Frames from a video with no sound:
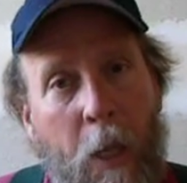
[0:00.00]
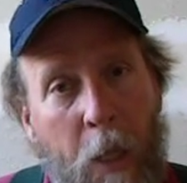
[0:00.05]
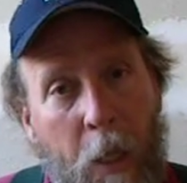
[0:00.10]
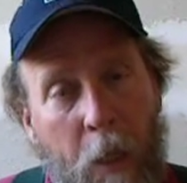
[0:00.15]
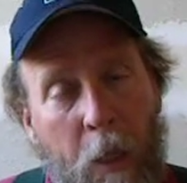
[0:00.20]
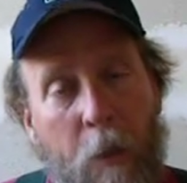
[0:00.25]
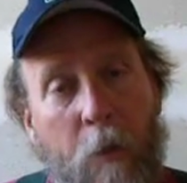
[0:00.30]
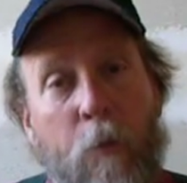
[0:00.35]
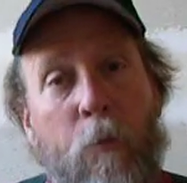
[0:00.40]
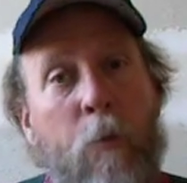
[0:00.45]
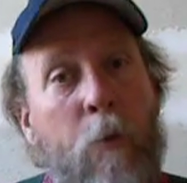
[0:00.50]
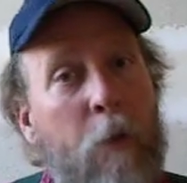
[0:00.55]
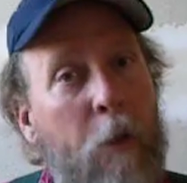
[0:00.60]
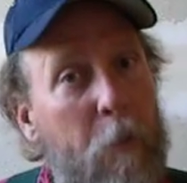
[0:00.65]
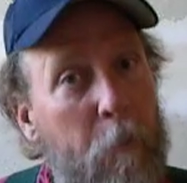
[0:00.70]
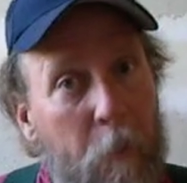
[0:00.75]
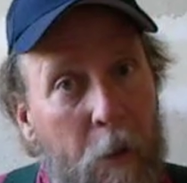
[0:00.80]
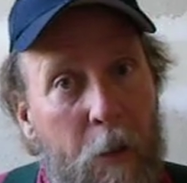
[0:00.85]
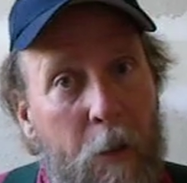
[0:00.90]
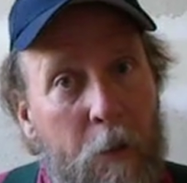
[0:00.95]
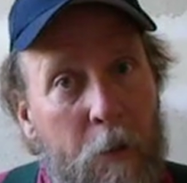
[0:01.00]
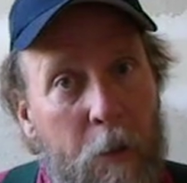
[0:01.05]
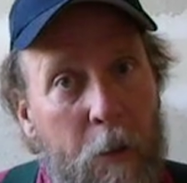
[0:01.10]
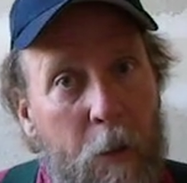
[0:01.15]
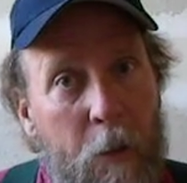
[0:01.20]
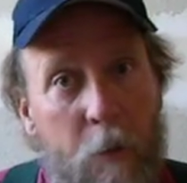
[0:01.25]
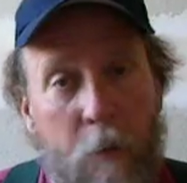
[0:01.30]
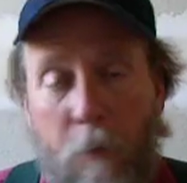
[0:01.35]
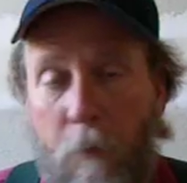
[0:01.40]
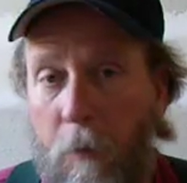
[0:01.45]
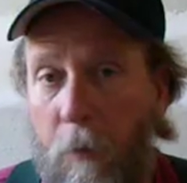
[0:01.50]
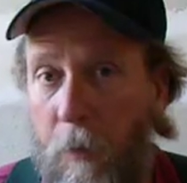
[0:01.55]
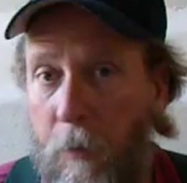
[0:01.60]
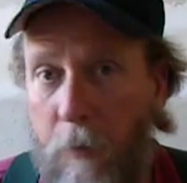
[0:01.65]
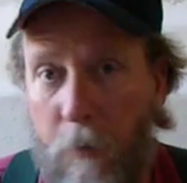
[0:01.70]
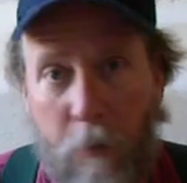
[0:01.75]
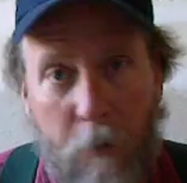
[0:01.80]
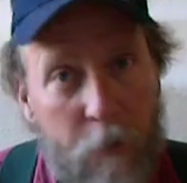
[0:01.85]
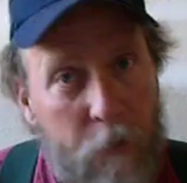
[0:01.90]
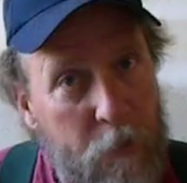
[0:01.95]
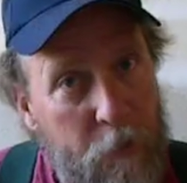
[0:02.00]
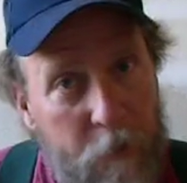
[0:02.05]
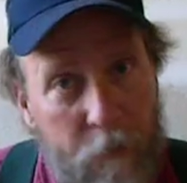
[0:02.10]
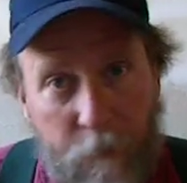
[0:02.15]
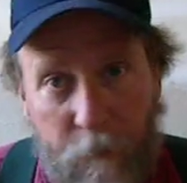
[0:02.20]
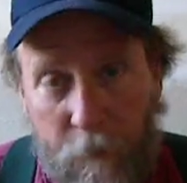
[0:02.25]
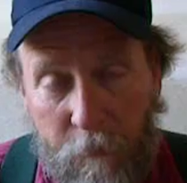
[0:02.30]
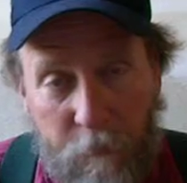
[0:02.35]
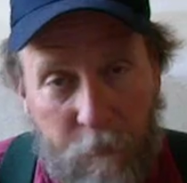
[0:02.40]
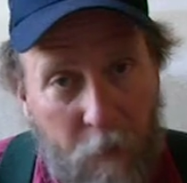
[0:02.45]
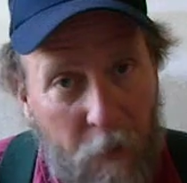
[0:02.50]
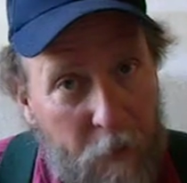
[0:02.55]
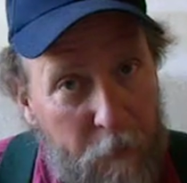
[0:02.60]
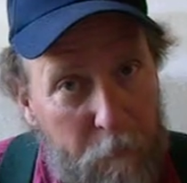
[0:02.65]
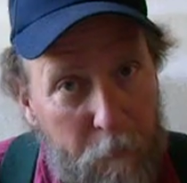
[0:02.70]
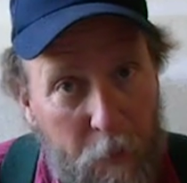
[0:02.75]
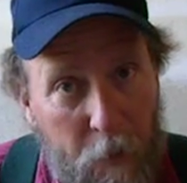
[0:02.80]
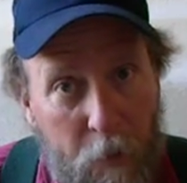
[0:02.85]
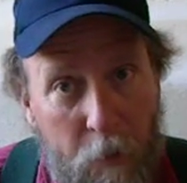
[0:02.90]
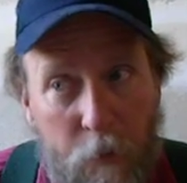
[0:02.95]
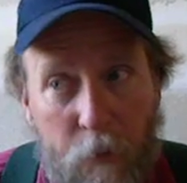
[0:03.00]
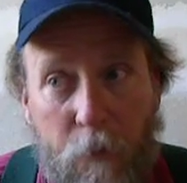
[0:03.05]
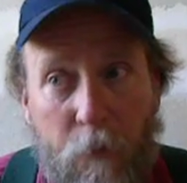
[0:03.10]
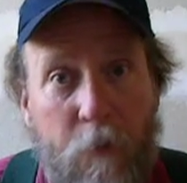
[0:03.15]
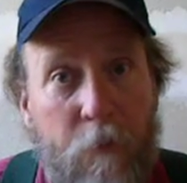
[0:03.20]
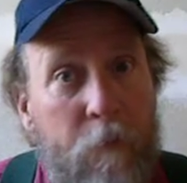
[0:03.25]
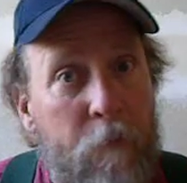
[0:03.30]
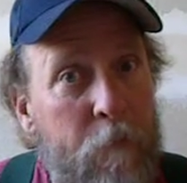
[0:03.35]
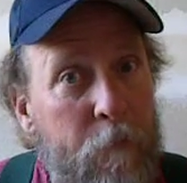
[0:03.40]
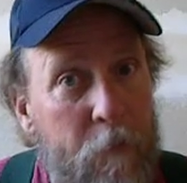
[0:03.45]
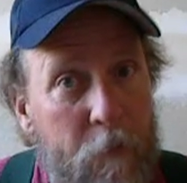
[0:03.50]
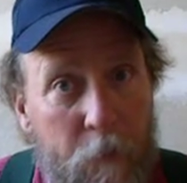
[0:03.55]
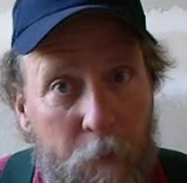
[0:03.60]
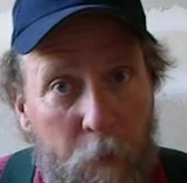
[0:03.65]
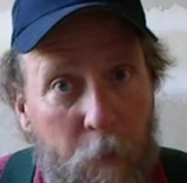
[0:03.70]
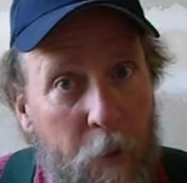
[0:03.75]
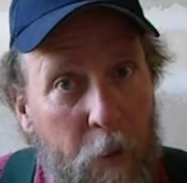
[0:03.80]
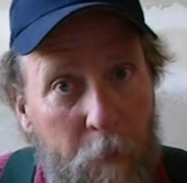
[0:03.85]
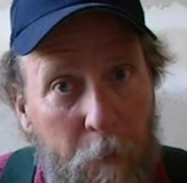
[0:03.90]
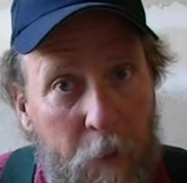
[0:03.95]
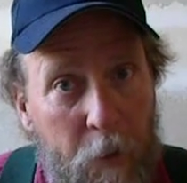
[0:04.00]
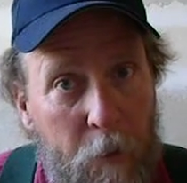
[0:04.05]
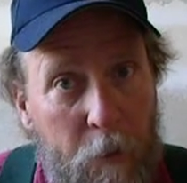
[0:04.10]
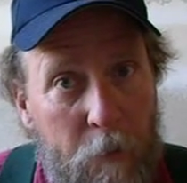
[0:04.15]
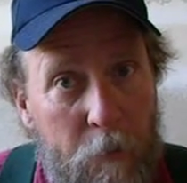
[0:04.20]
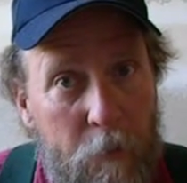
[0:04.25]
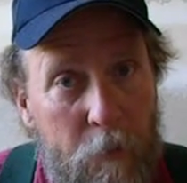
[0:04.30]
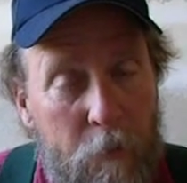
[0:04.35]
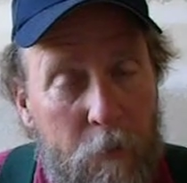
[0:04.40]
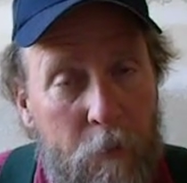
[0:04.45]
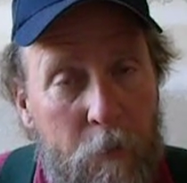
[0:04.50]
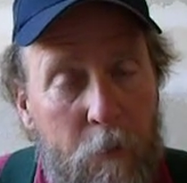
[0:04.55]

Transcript: And when they meditate, it's not just for 5 minutes or even for 20 minutes.